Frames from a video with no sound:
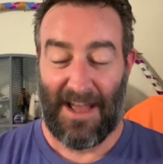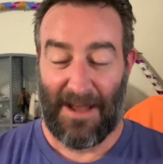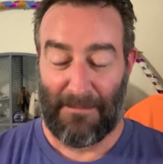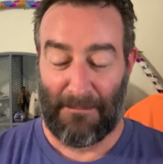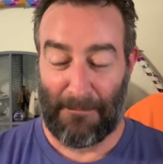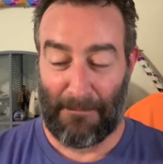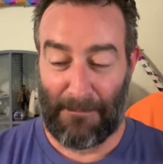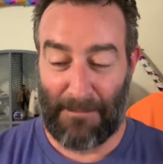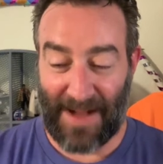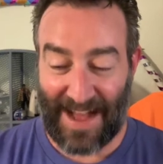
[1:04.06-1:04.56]

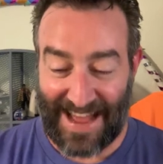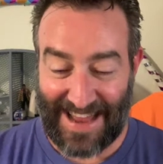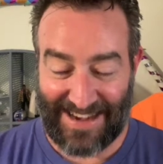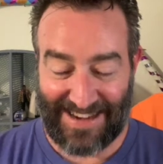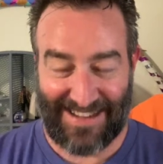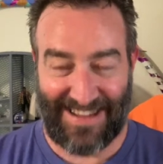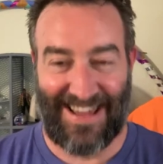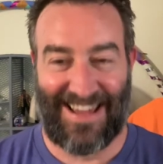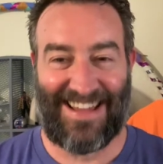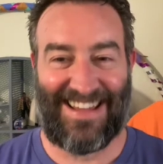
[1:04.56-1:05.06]
But
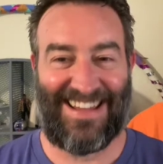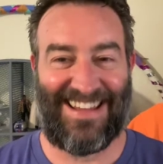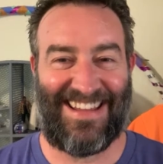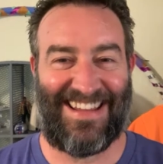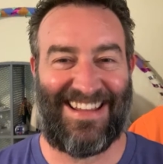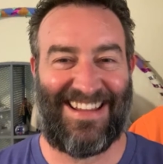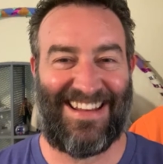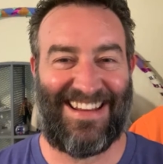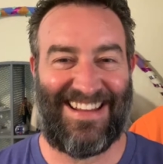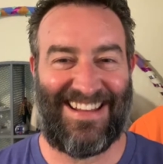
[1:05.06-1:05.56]

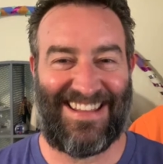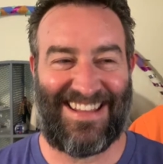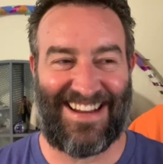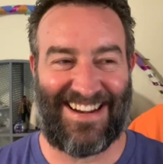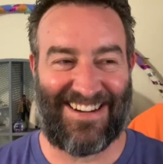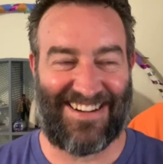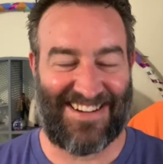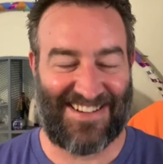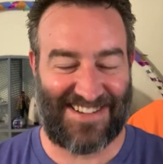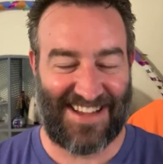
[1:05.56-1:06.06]

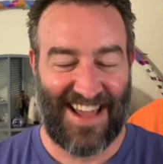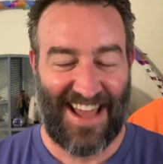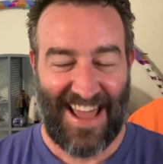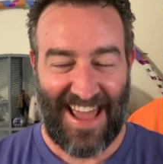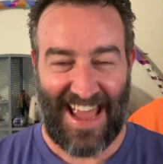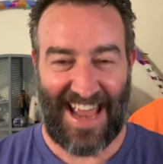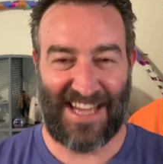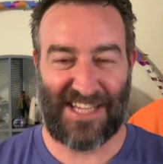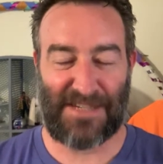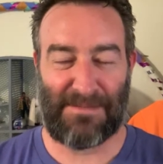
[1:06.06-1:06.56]
there is
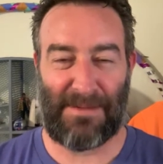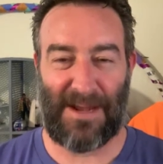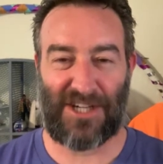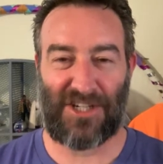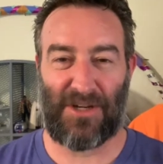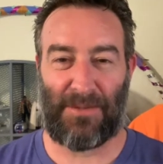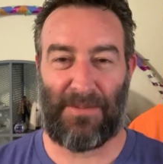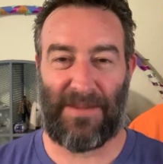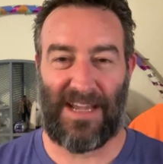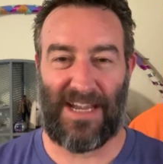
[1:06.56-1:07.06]
a
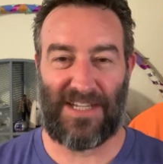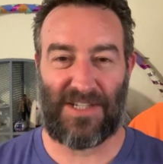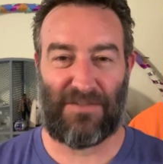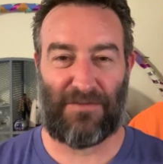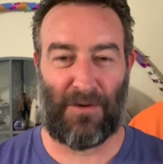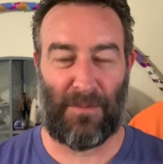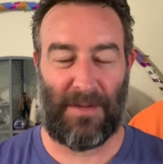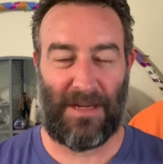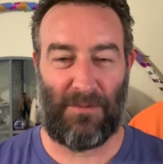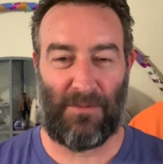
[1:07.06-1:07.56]
special place
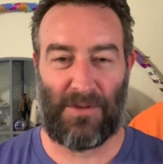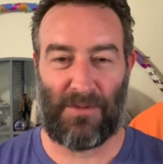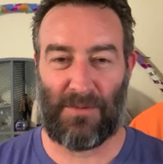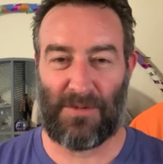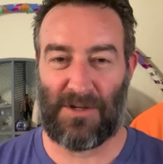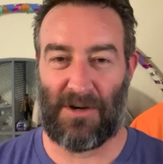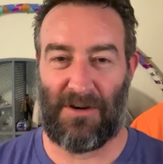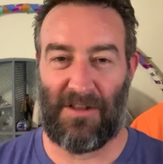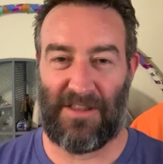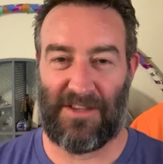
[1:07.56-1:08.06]
for me with
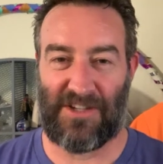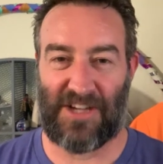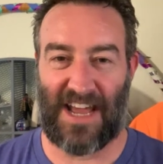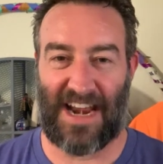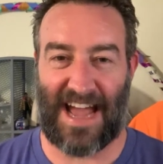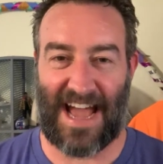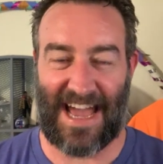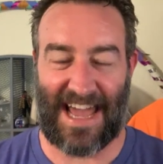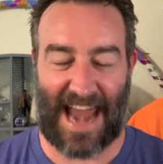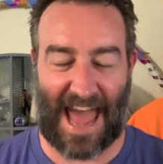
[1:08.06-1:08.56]
Return of the
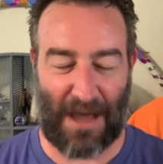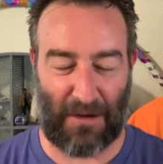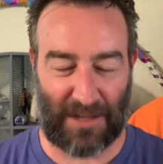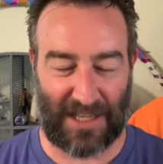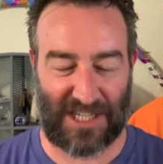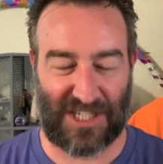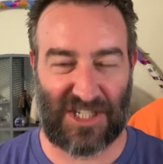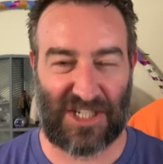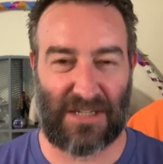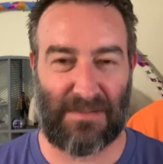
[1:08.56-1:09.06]
Jedi, and I will
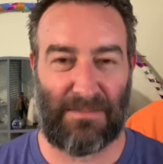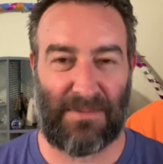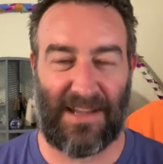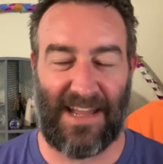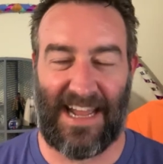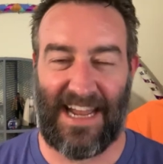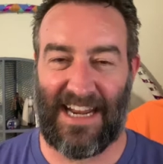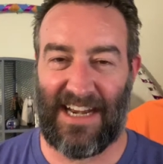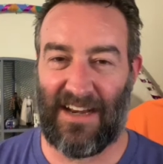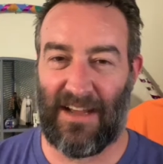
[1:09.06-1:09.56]

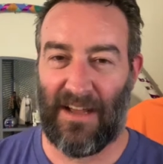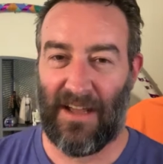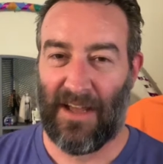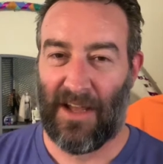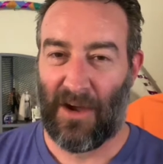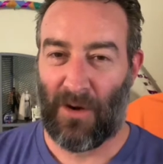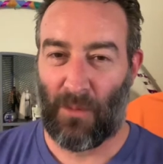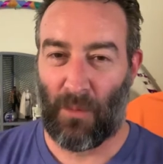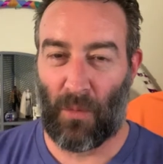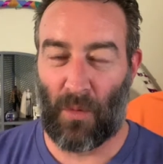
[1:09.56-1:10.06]
explain
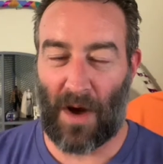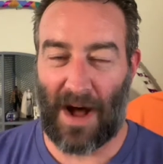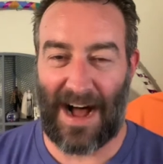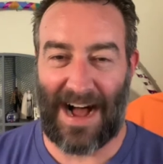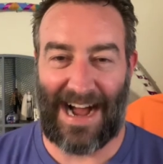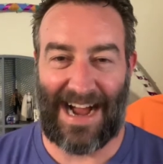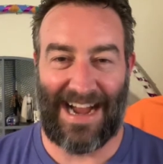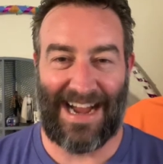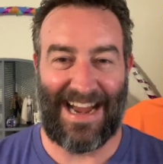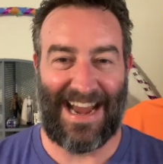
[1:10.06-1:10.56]

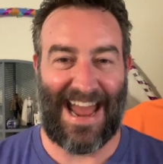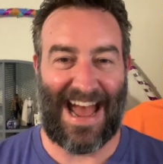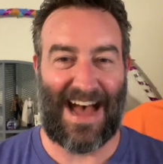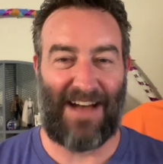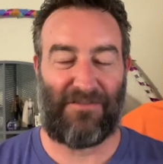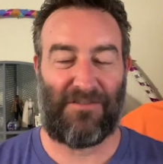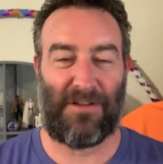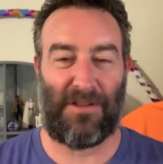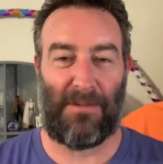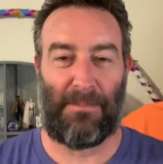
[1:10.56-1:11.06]
why
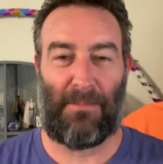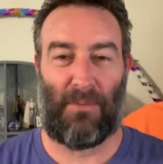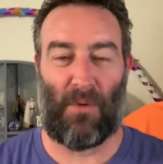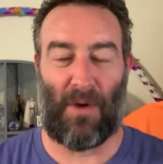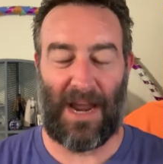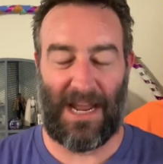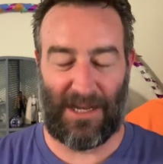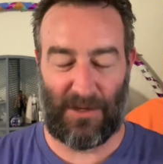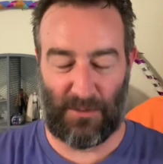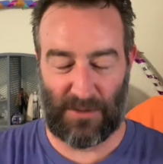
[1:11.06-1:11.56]
after the
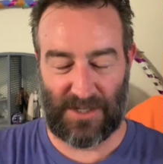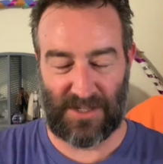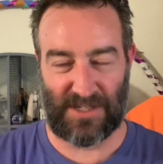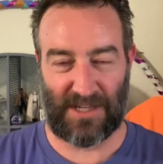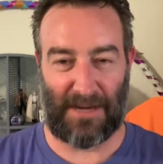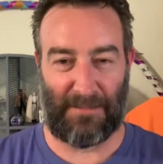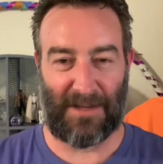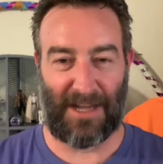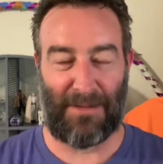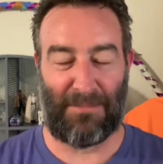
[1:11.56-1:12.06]
break, which is
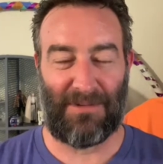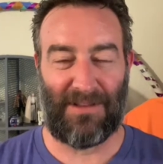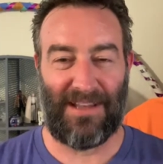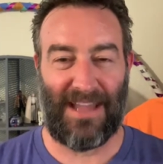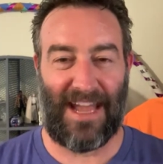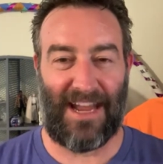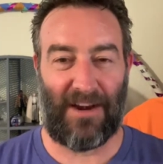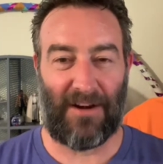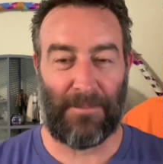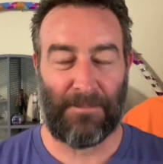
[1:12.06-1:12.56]
coming up
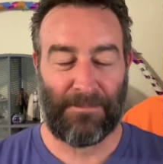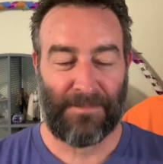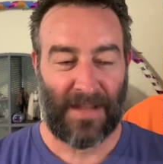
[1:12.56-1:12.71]
later.